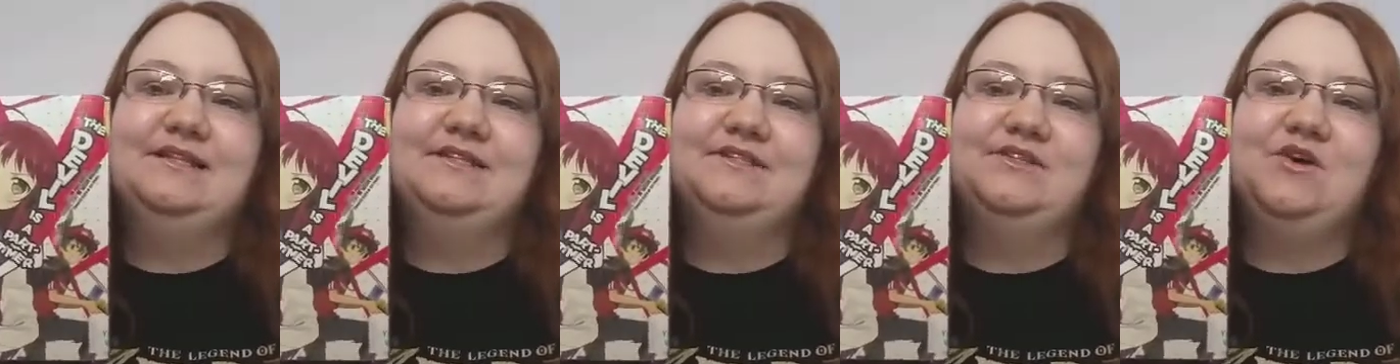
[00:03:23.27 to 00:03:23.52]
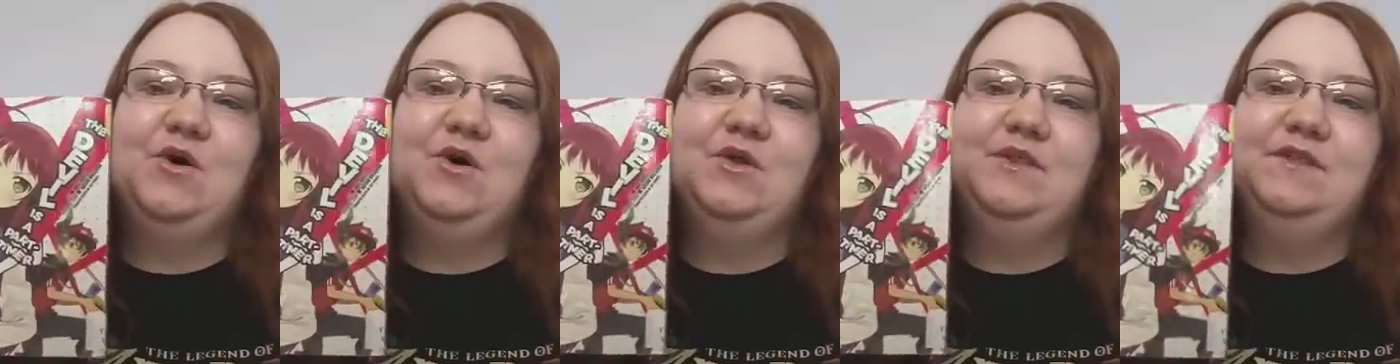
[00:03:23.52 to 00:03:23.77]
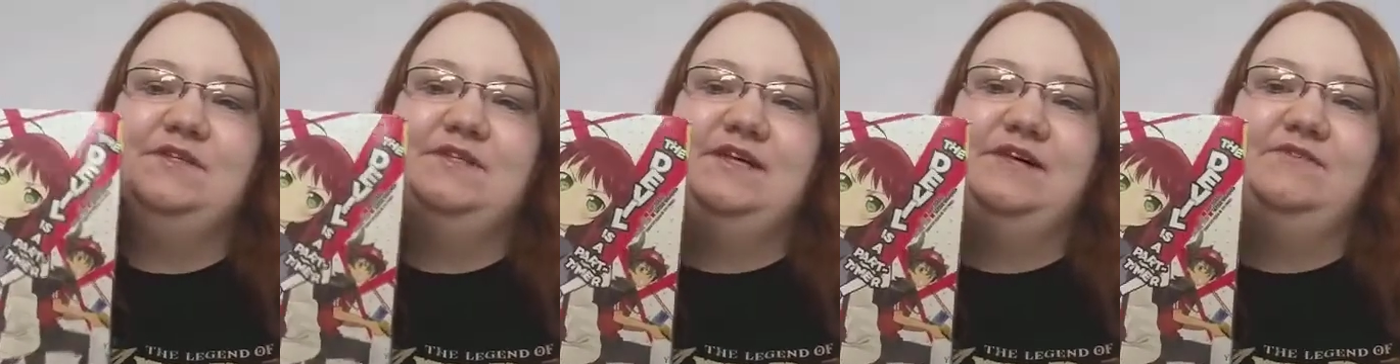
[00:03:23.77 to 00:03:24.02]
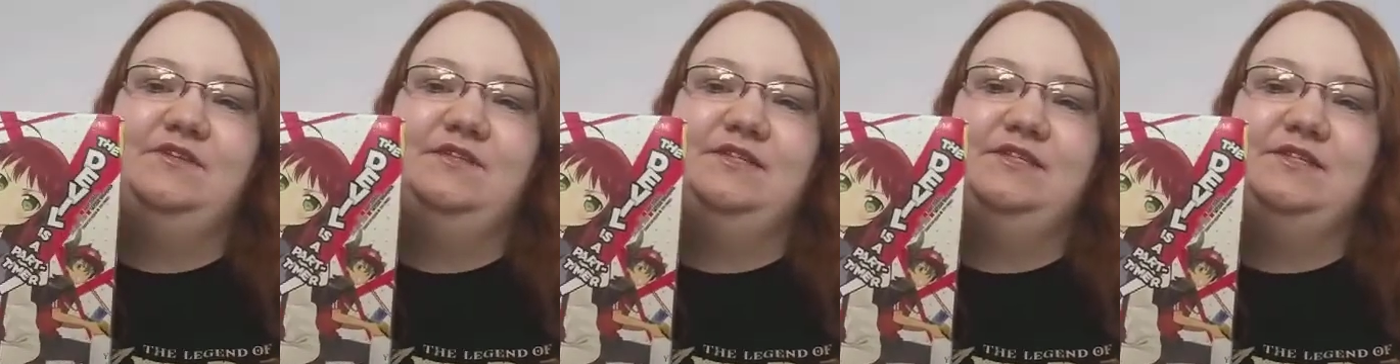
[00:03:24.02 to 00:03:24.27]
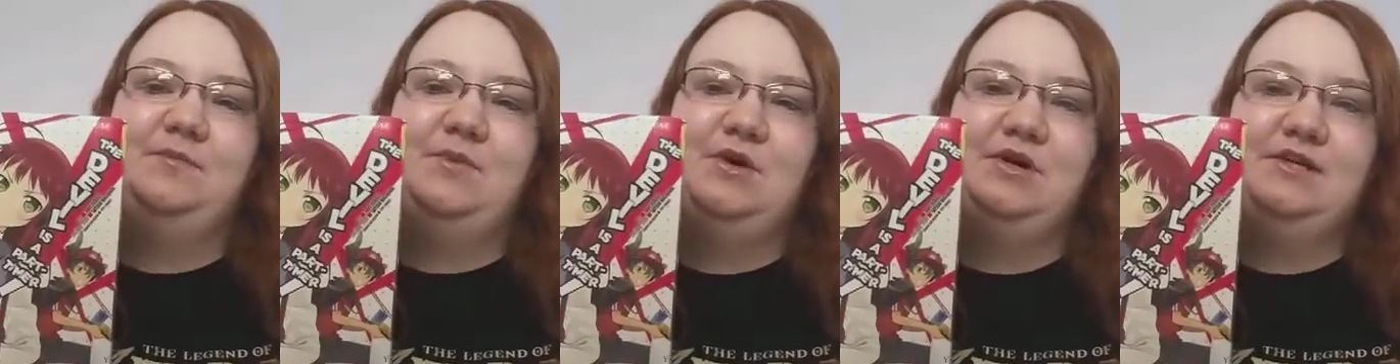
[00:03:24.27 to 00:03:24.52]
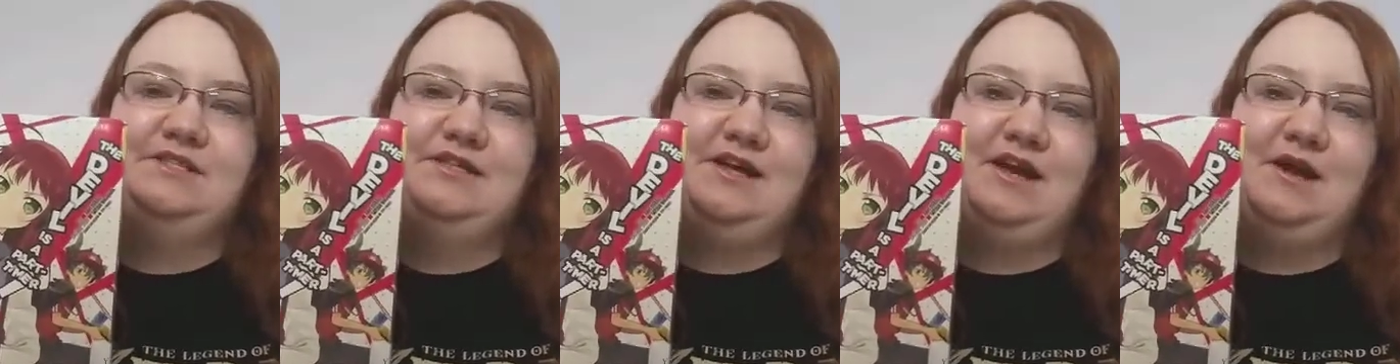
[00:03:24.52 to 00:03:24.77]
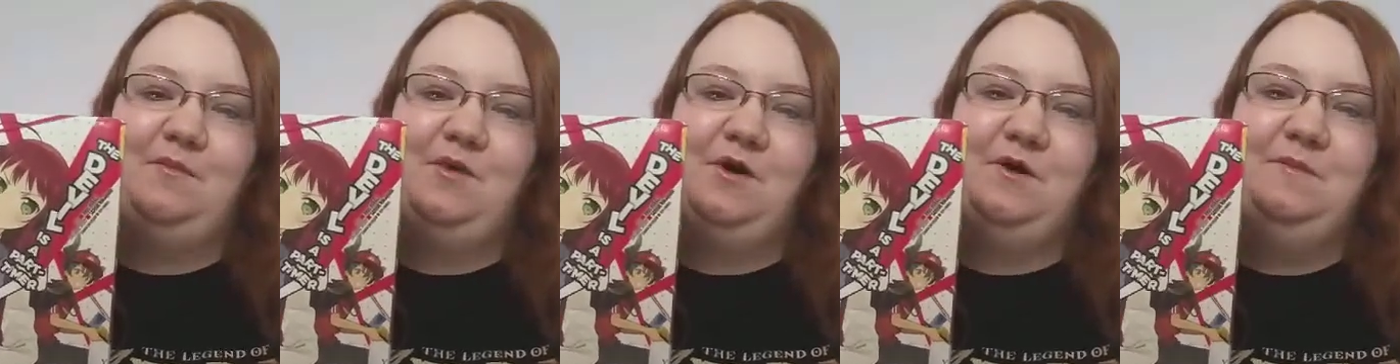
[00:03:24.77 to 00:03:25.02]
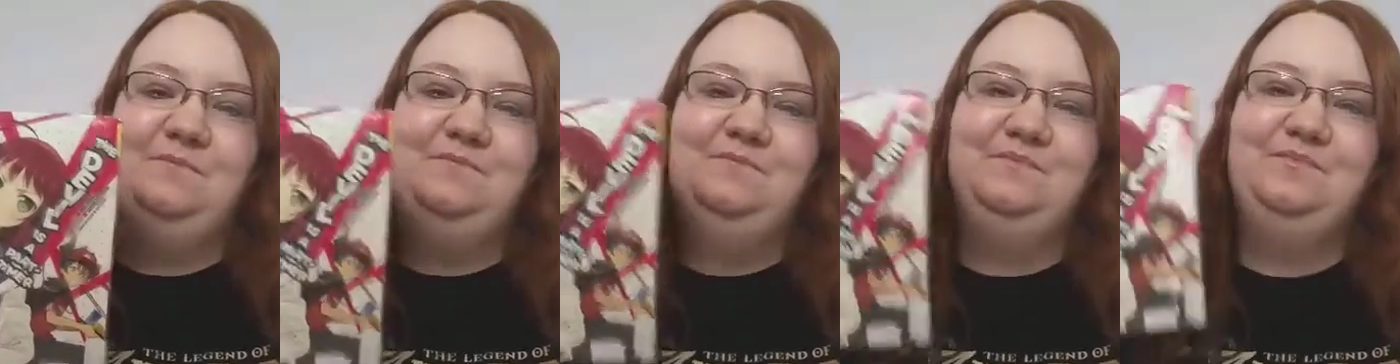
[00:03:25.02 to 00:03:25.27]
is called The Devil is a
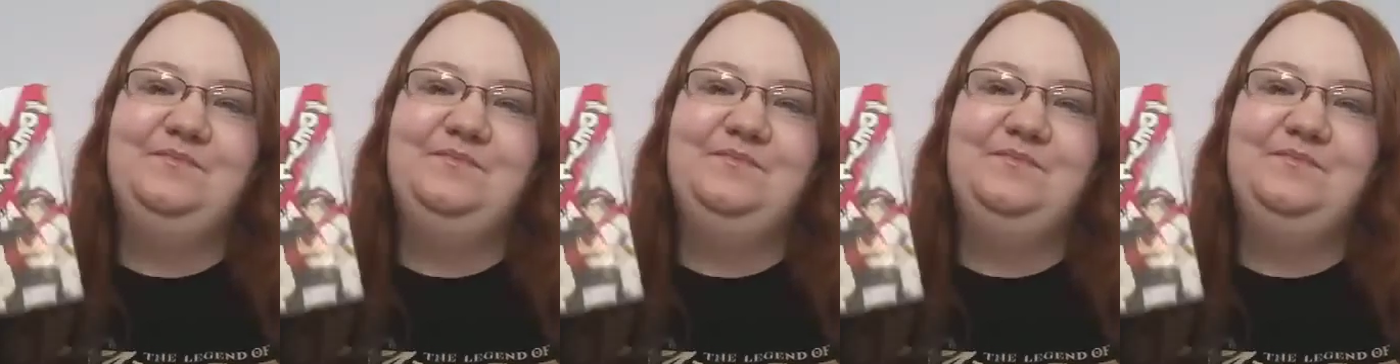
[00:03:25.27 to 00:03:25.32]
Part-Timer.